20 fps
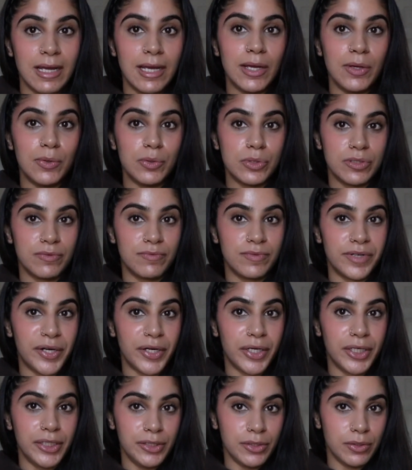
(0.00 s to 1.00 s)
It was a
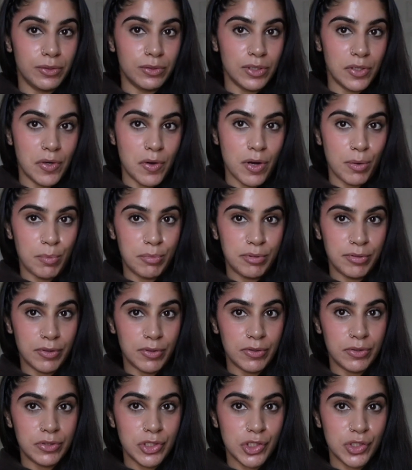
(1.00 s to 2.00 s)
very YOLO
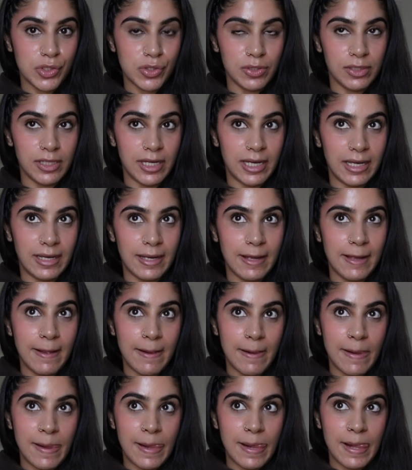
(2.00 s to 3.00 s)
approach, so like
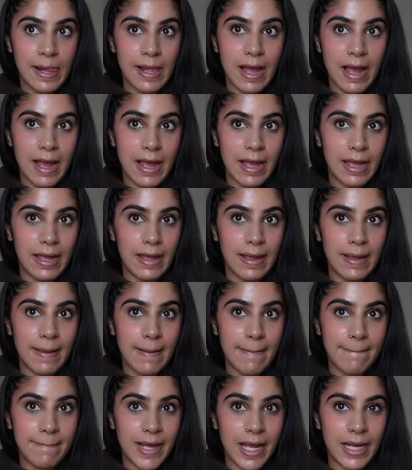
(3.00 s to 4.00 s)
I
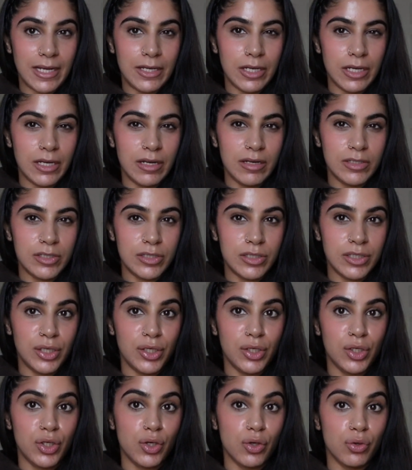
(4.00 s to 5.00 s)
didn't see
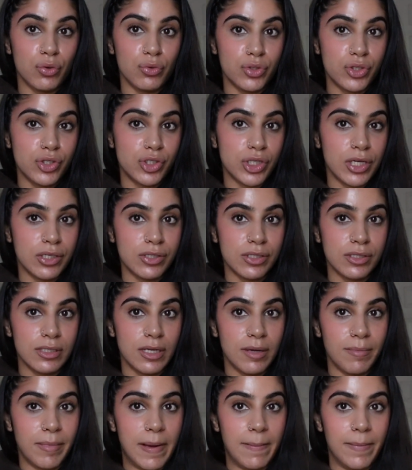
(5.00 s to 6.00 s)
huge changes
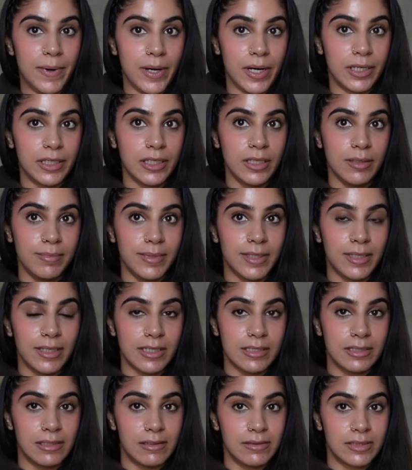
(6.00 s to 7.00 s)
in my body
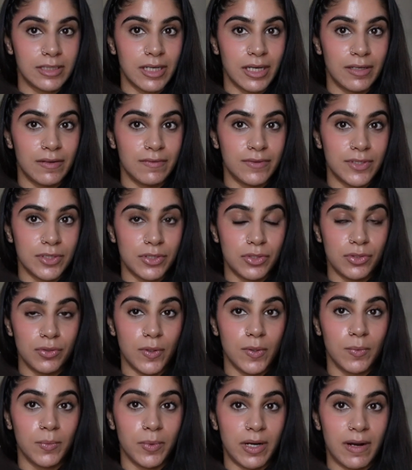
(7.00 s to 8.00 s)
because I was kind of just
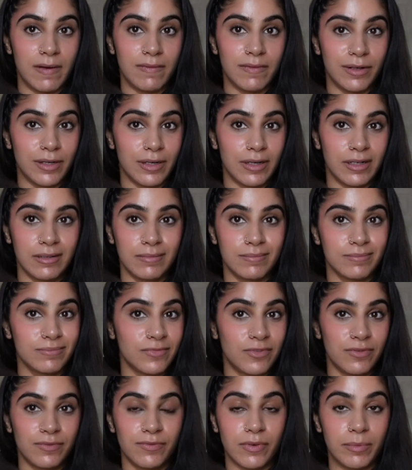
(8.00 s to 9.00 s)
doing whatever,
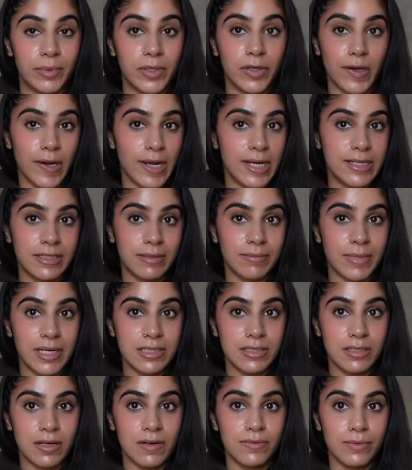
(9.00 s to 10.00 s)
familiarizing
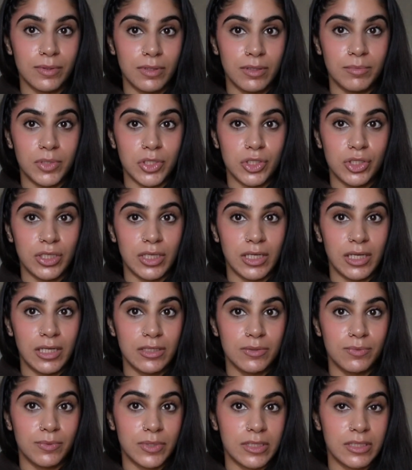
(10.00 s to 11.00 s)
myself with the
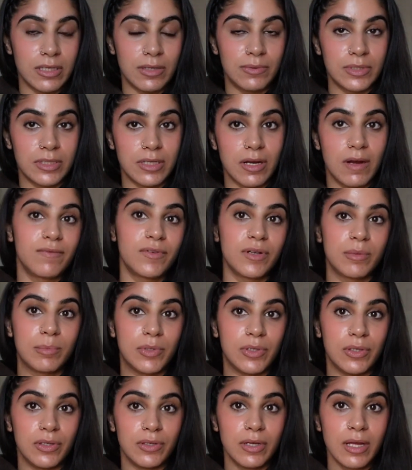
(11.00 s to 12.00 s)
machines once I was
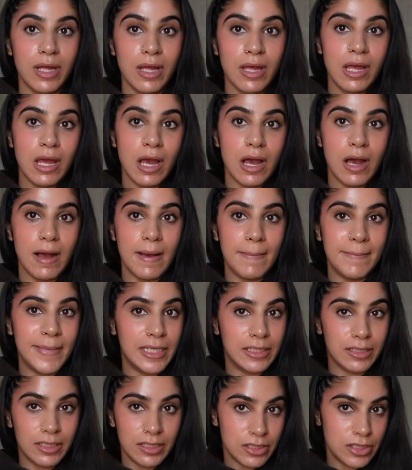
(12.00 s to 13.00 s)
comfortable,
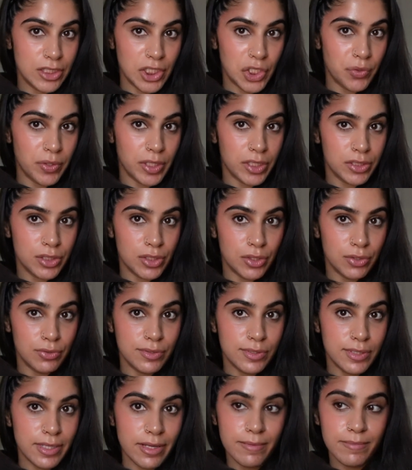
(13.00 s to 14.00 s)
and continuing to
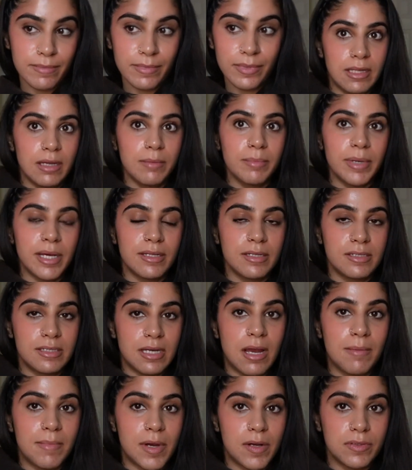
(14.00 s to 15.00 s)
use them. I think by the
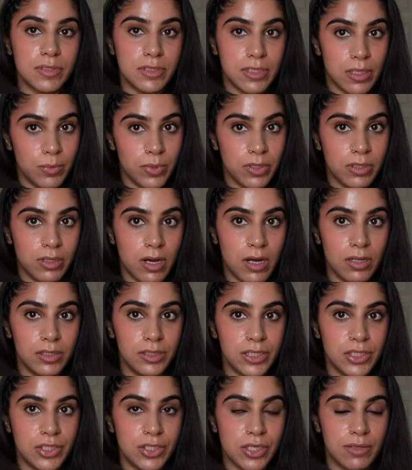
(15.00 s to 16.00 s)
time I was done with
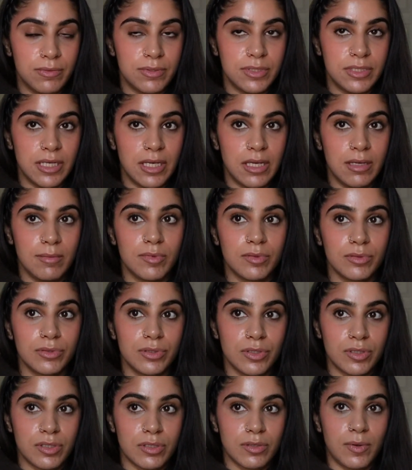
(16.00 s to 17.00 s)
college, I was able
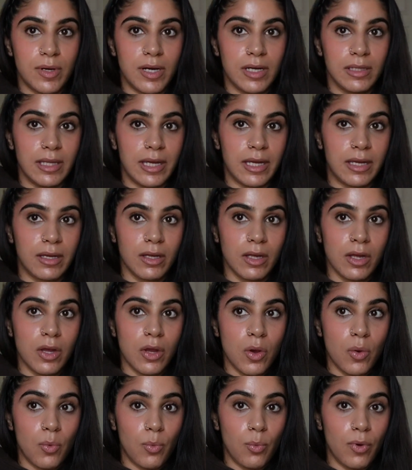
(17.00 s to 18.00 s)
to squat like
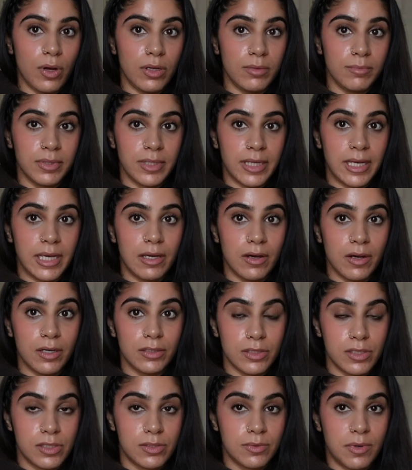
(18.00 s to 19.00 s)
one plate on
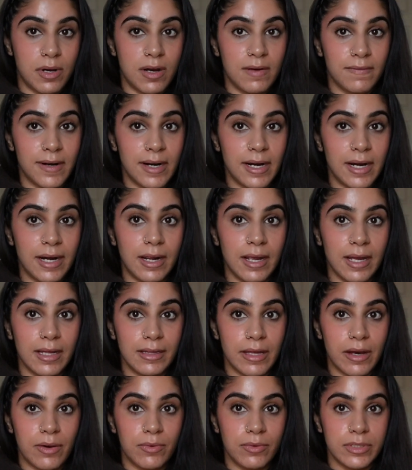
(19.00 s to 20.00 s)
the squat rack,
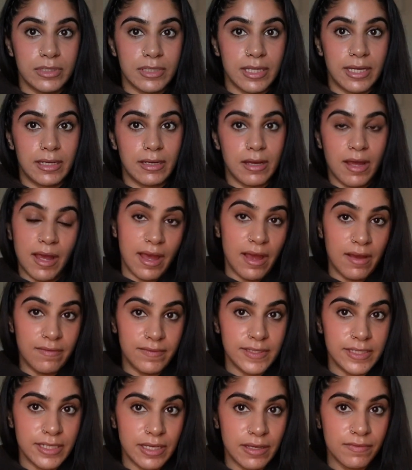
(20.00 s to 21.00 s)
and that was like a
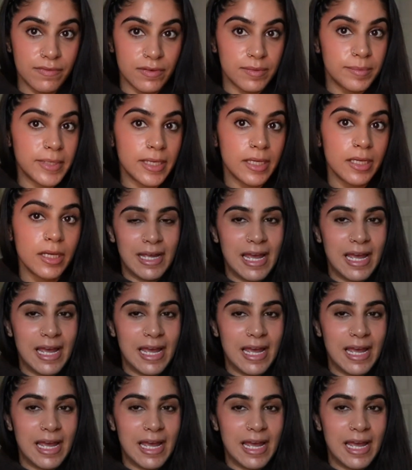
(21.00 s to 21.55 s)
heavy day for me.